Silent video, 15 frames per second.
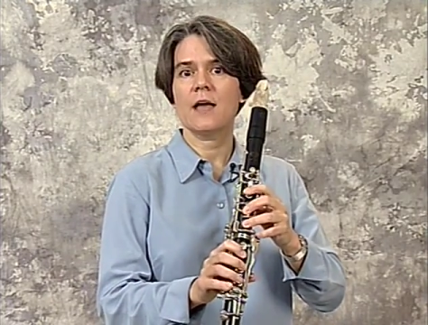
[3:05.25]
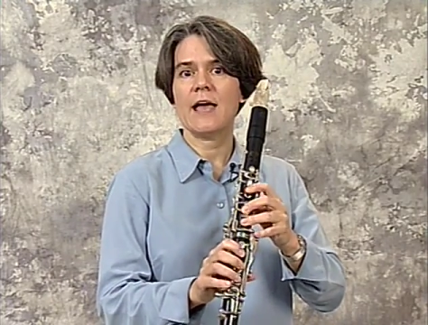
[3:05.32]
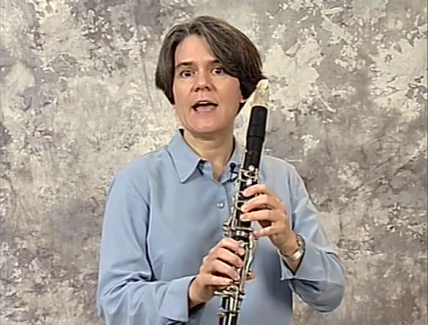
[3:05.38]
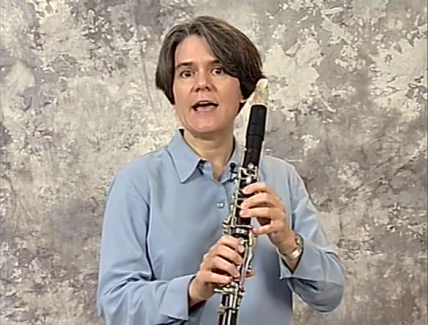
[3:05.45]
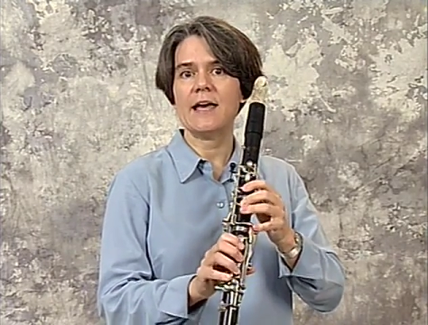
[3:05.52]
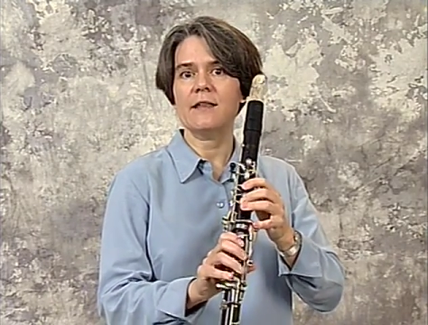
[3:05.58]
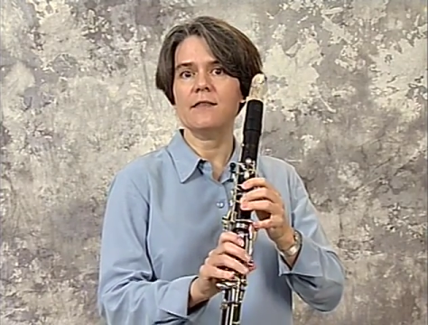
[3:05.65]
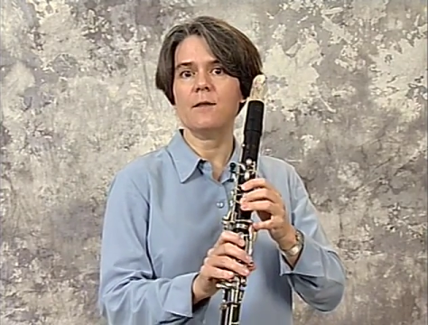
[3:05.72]

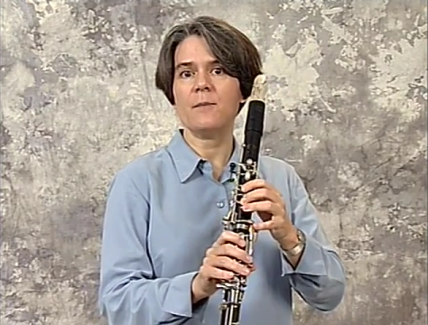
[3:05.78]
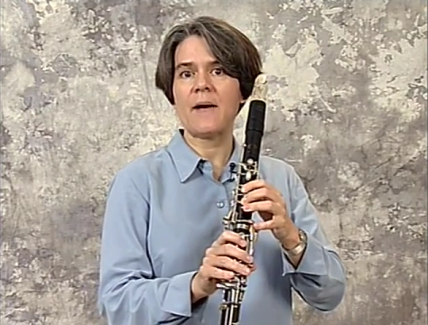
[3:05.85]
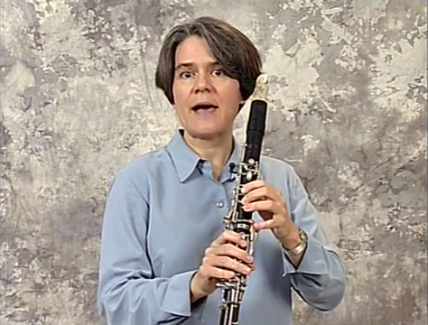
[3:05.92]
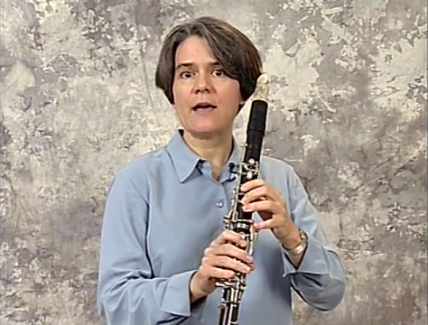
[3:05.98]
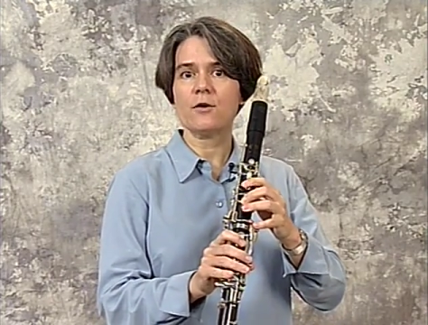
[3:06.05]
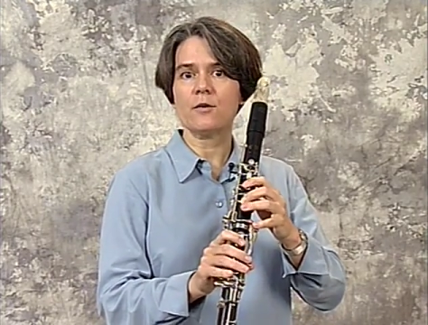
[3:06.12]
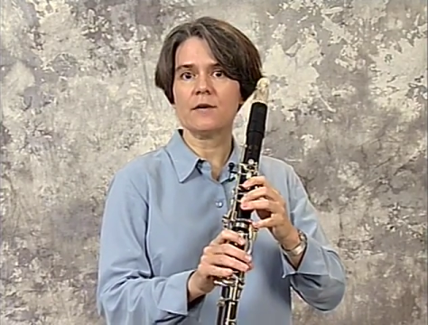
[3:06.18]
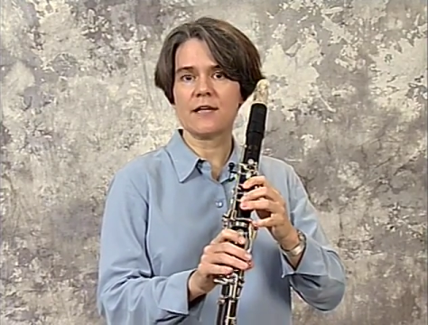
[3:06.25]
and the
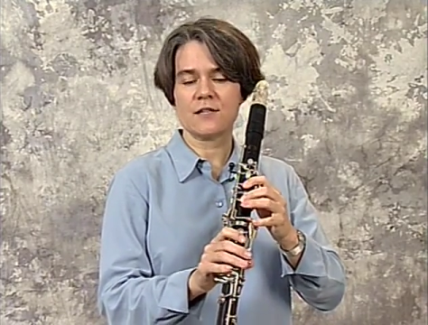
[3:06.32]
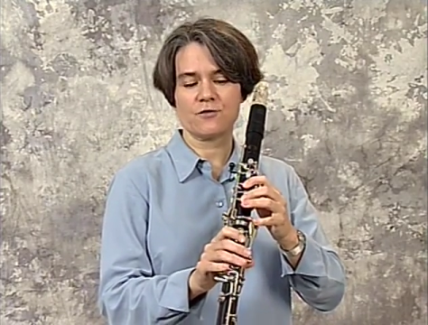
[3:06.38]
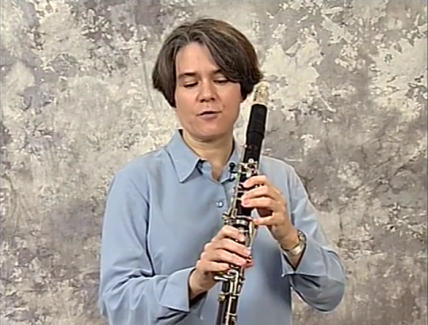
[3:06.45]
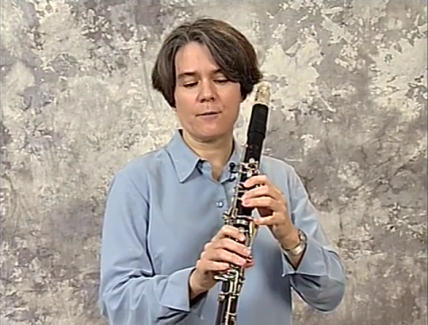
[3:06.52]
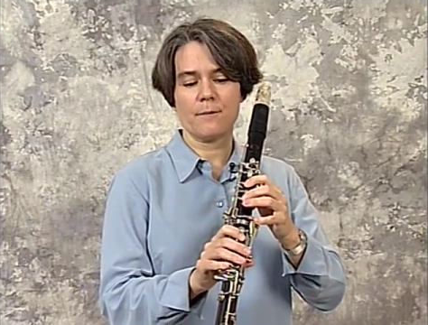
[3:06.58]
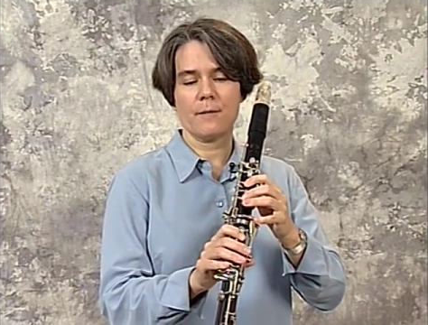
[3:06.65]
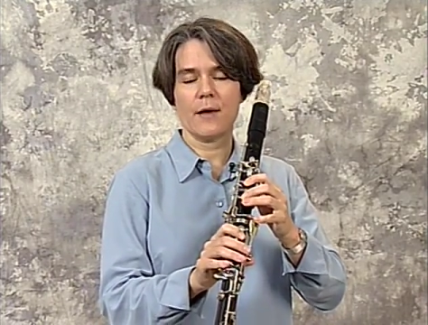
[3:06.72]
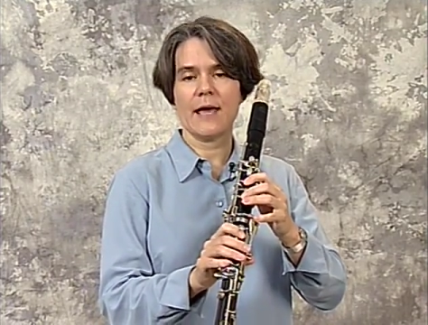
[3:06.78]
pattern is
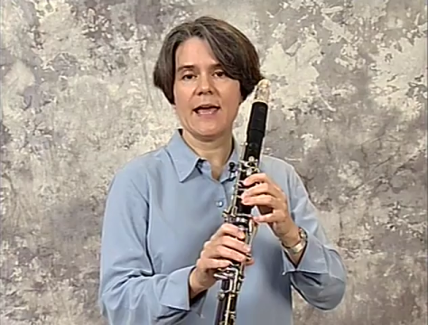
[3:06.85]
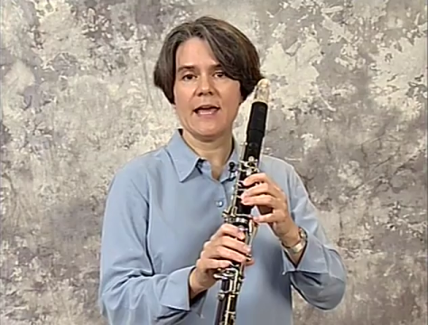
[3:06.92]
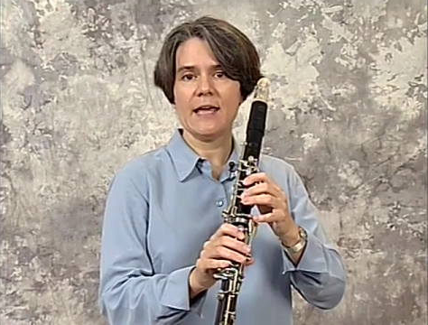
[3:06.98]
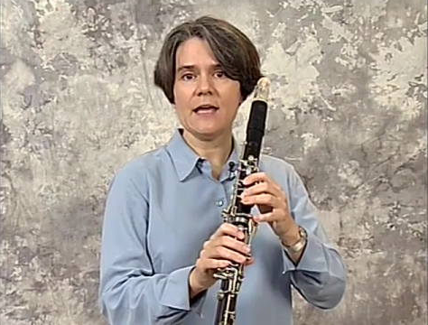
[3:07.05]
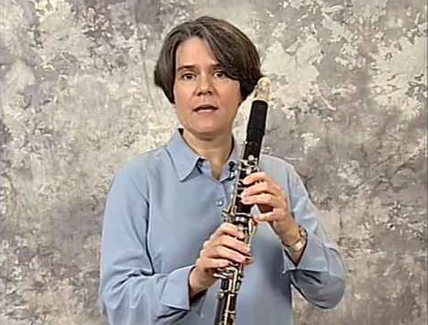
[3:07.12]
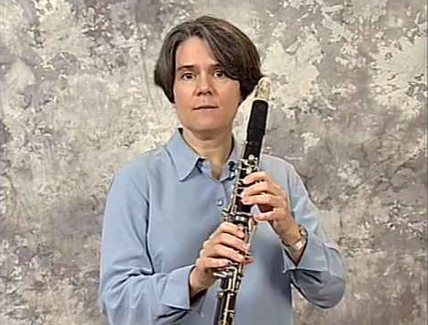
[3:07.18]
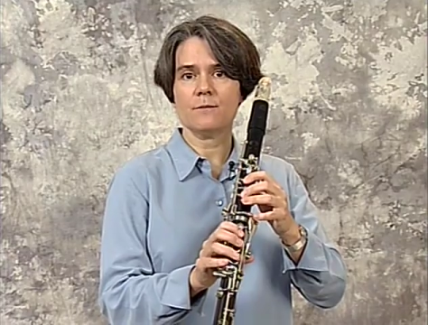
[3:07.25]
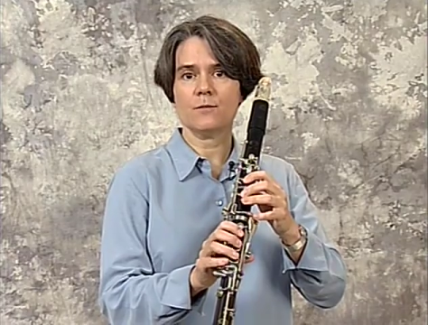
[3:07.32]
from
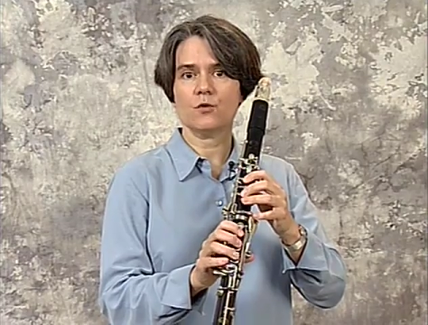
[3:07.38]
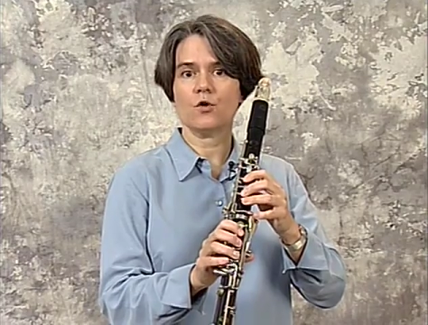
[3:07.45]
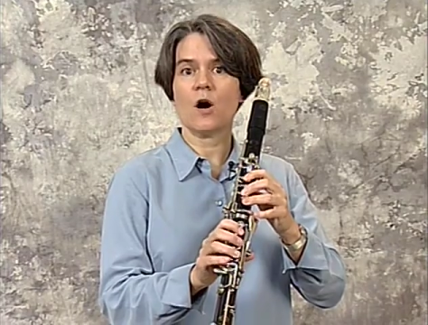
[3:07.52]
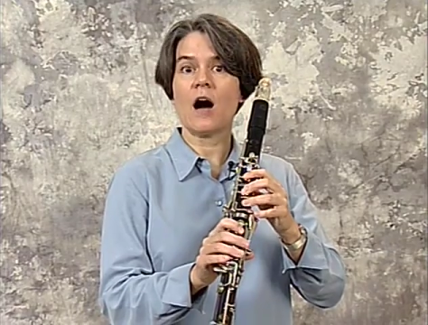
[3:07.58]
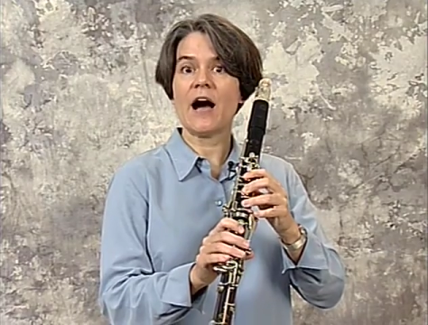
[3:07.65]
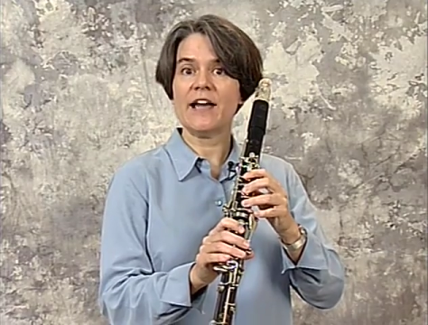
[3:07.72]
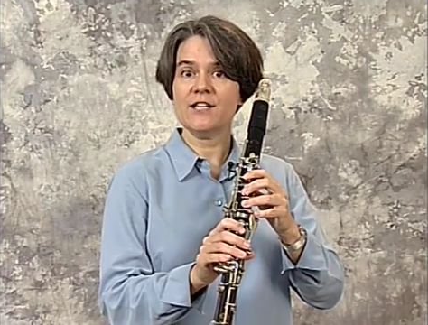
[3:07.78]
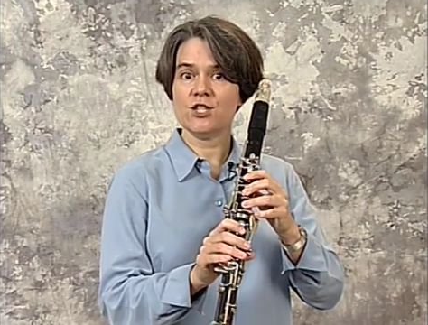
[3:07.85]
A to
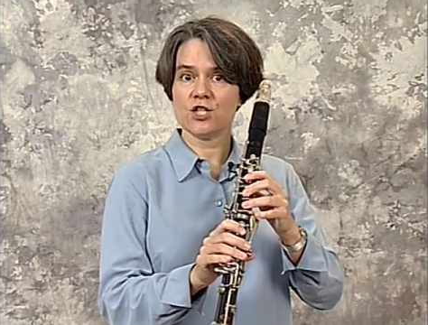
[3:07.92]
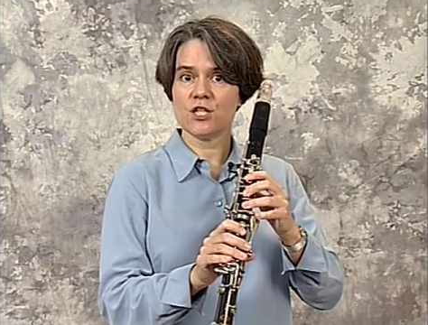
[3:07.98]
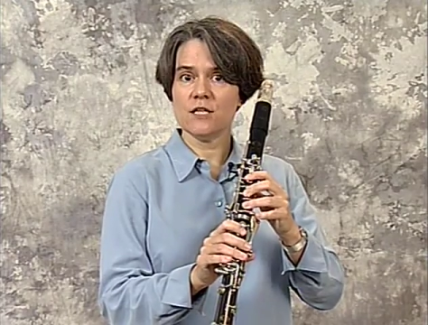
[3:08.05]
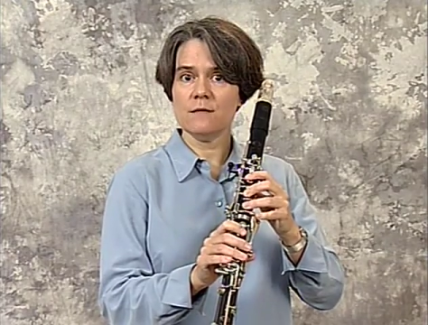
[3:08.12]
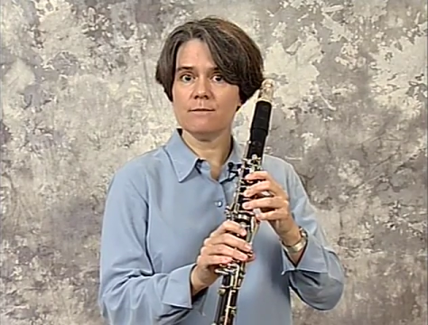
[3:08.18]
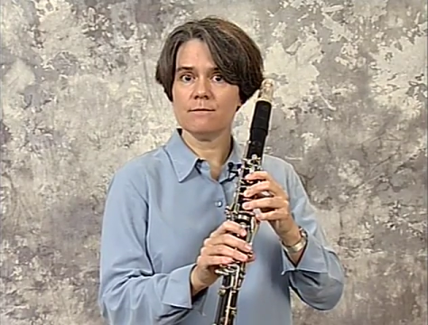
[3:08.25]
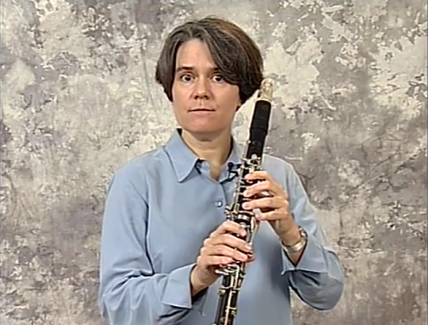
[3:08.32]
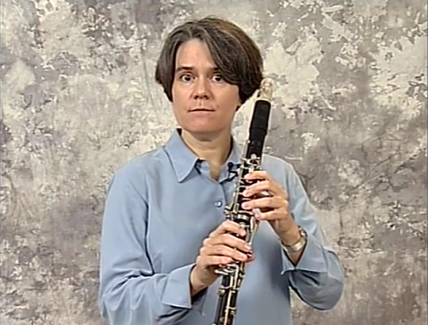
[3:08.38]
high G